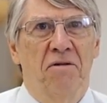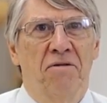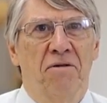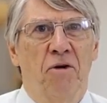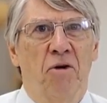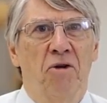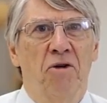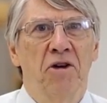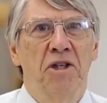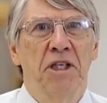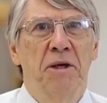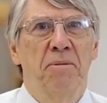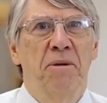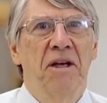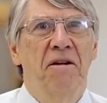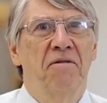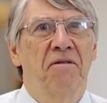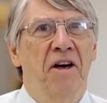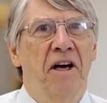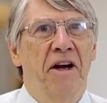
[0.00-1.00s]
Floral
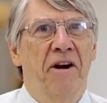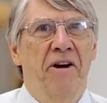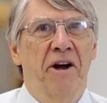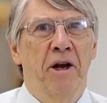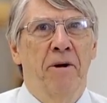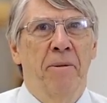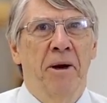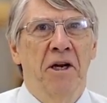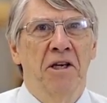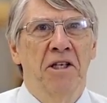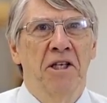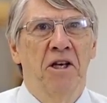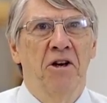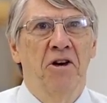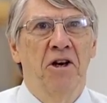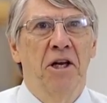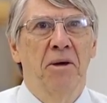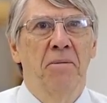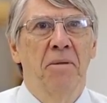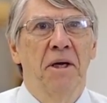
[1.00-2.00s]
dipping via
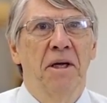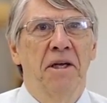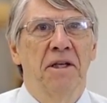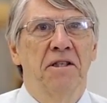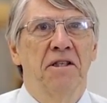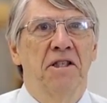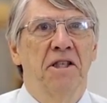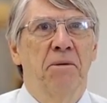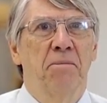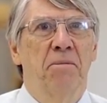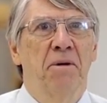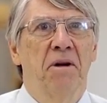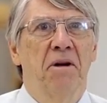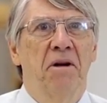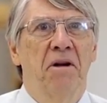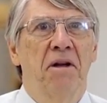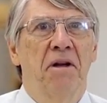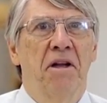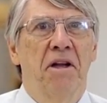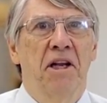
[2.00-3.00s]
agrobacterium is
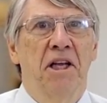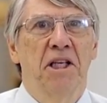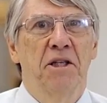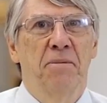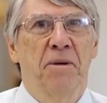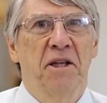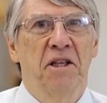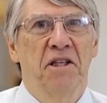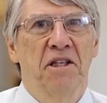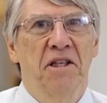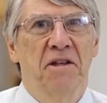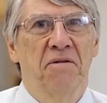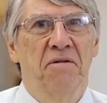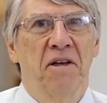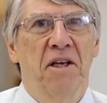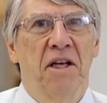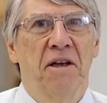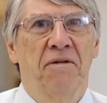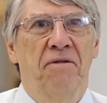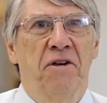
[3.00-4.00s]
simple, inexpensive,
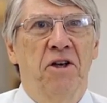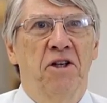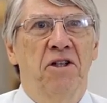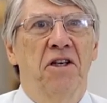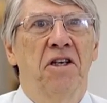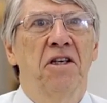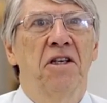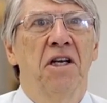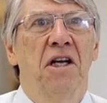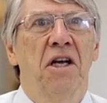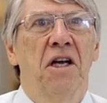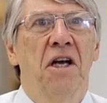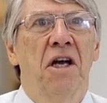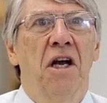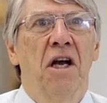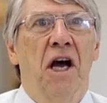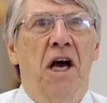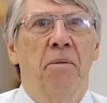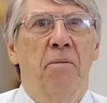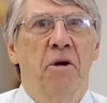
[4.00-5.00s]
efficient,
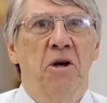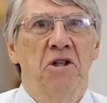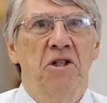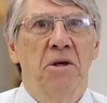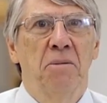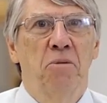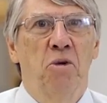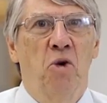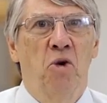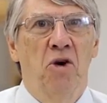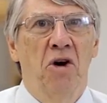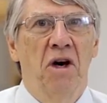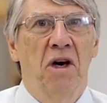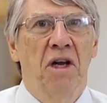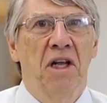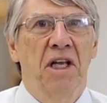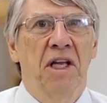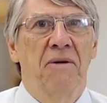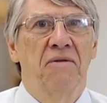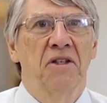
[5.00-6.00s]
and most
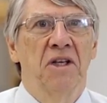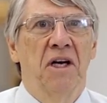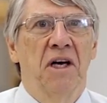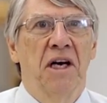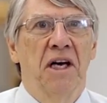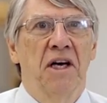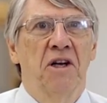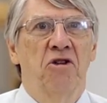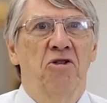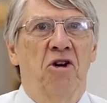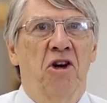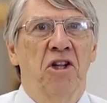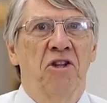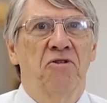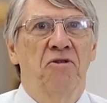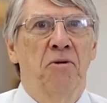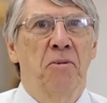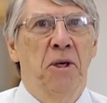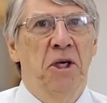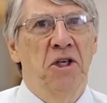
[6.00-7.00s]
importantly gives a higher
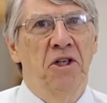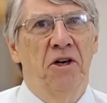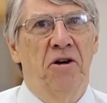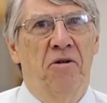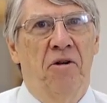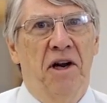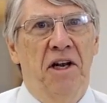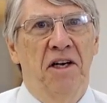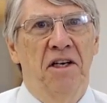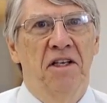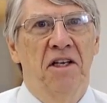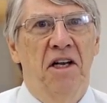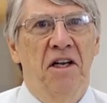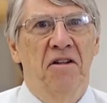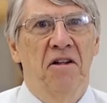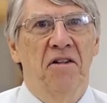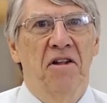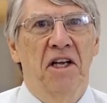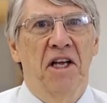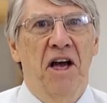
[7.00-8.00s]
transformation rate
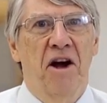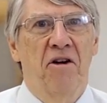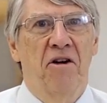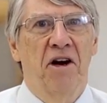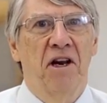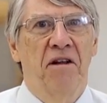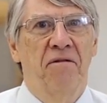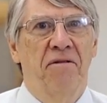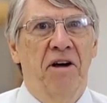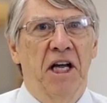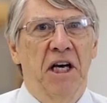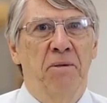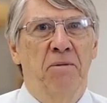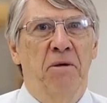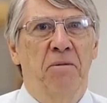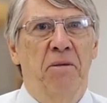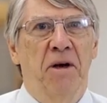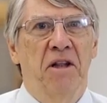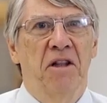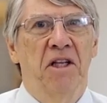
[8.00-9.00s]
than the currently
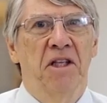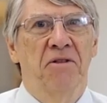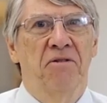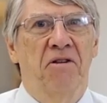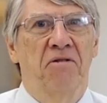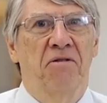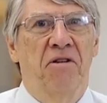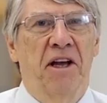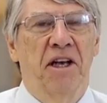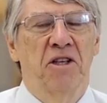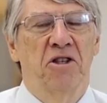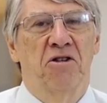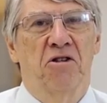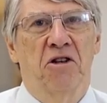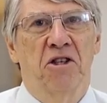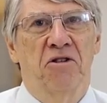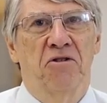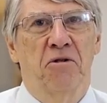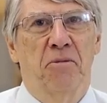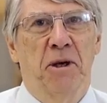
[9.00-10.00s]
available methods for flax
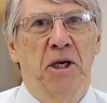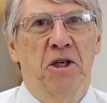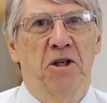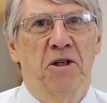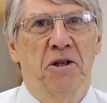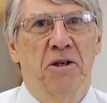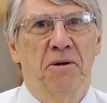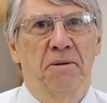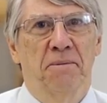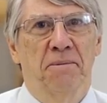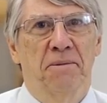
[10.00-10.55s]
transformation.